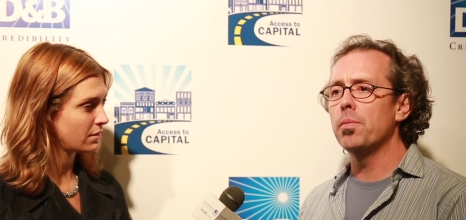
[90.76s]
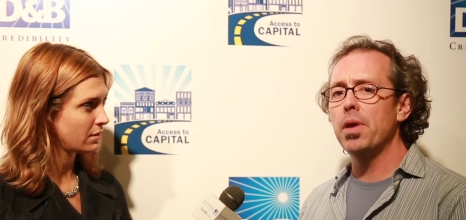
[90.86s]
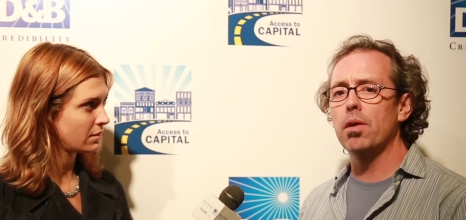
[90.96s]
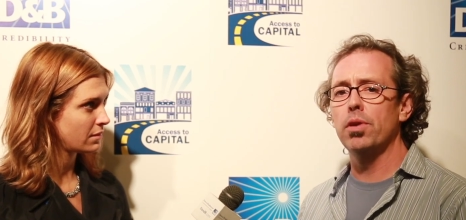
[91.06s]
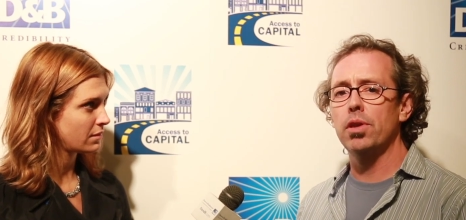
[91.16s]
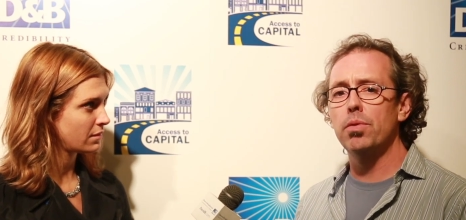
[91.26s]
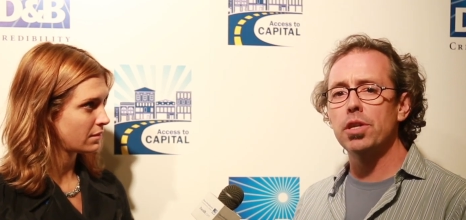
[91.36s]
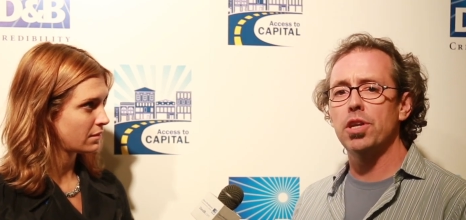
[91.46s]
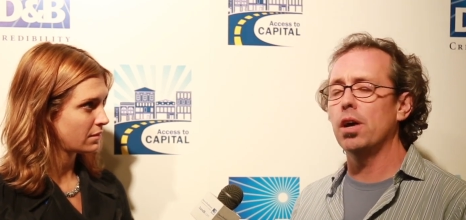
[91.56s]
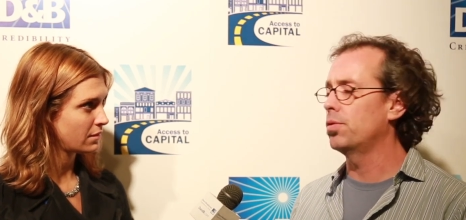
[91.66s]
Speaker 1: from there, really
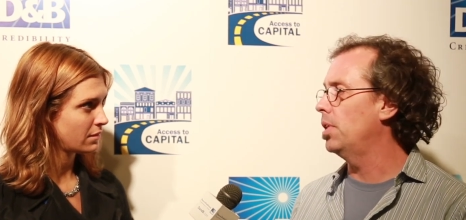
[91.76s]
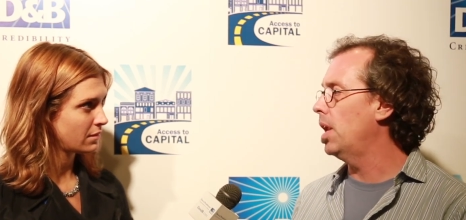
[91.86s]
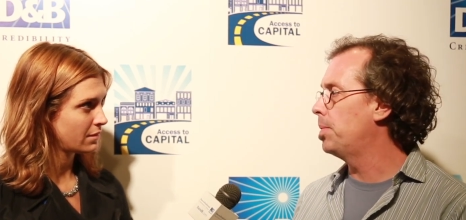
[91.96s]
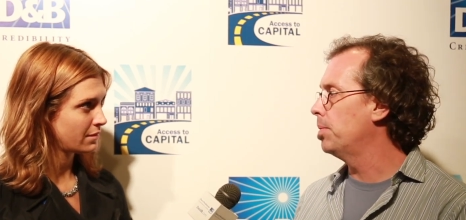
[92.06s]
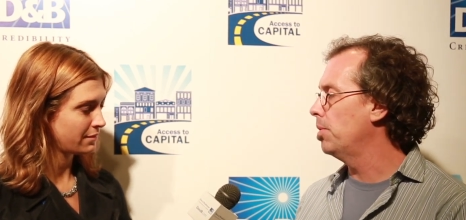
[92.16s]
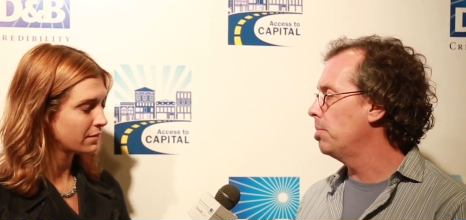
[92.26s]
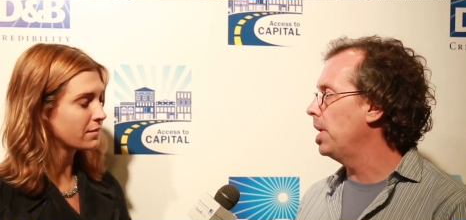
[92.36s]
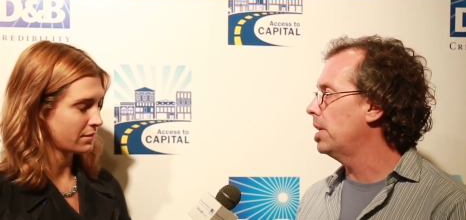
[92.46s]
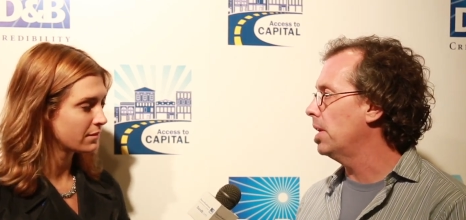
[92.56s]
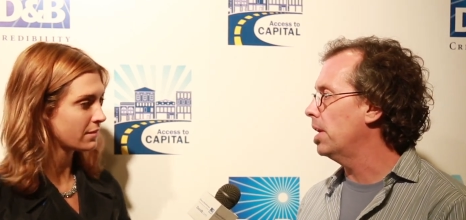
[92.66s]
reach out to a lot of people we've
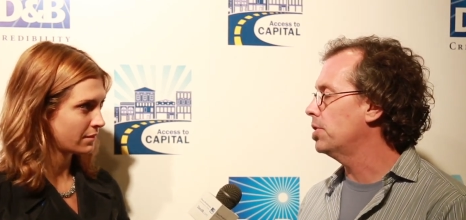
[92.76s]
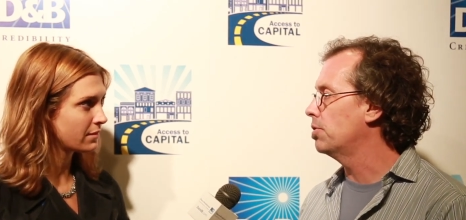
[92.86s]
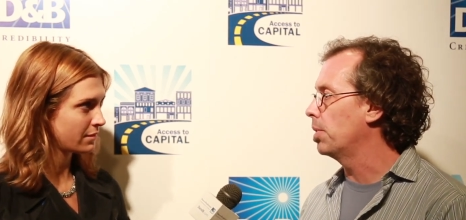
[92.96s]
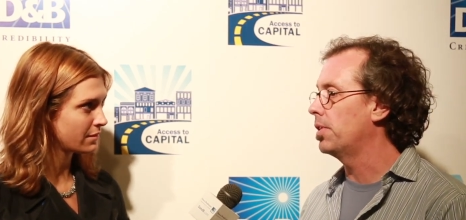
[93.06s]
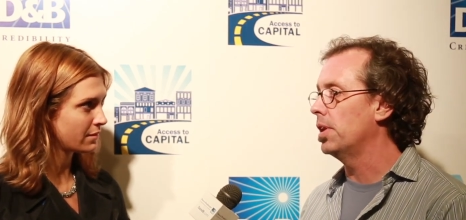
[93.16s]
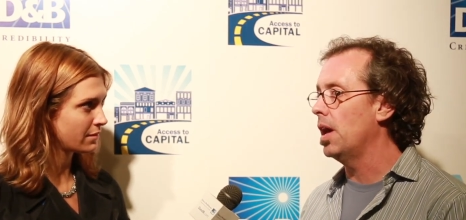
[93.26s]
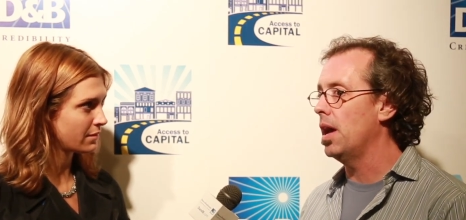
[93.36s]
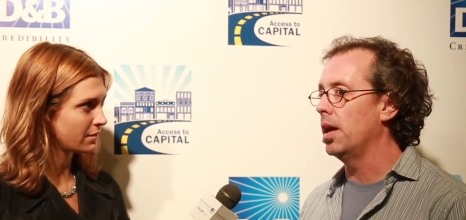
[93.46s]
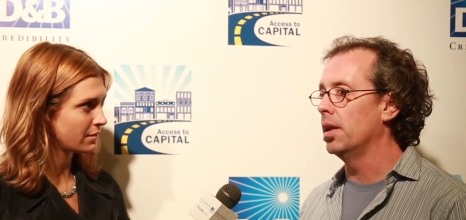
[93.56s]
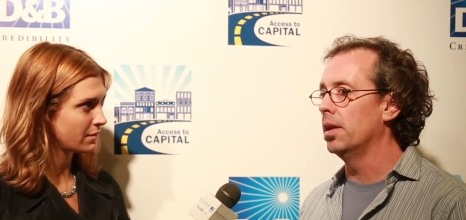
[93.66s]
made connections with
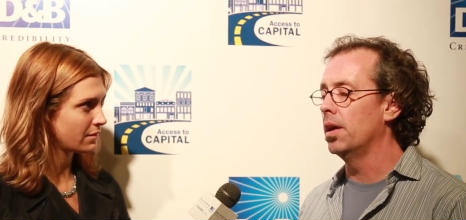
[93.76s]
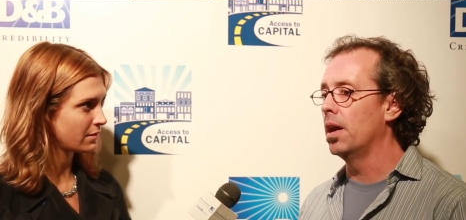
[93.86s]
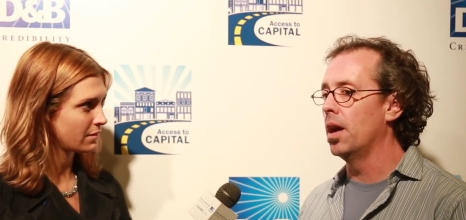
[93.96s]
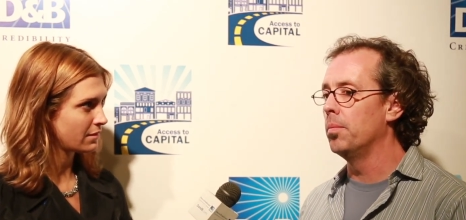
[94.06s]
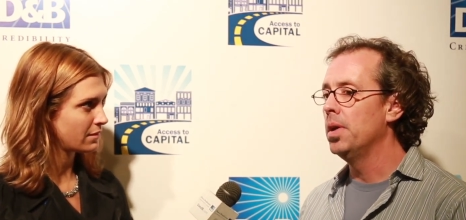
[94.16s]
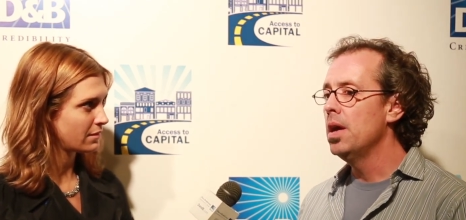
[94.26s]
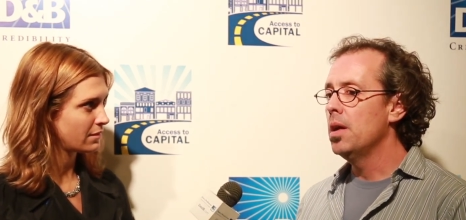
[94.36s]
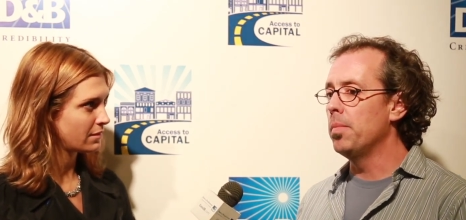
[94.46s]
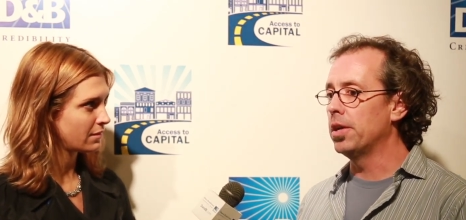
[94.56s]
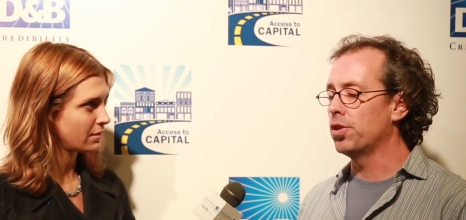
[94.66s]
today and um,
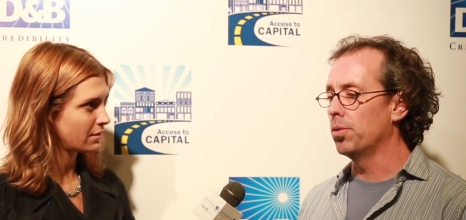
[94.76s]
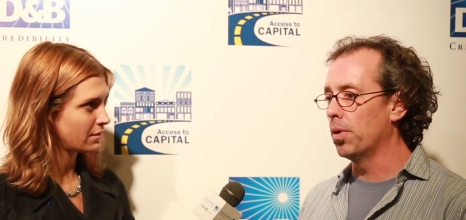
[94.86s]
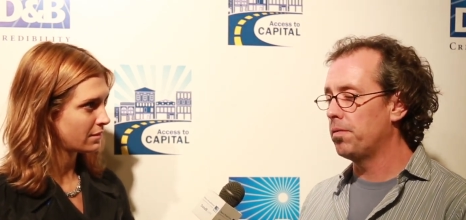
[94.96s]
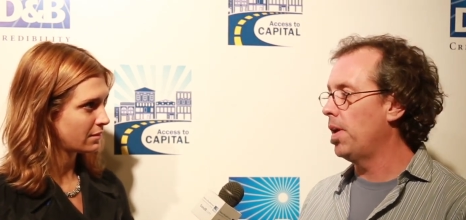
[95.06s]
make sure that we're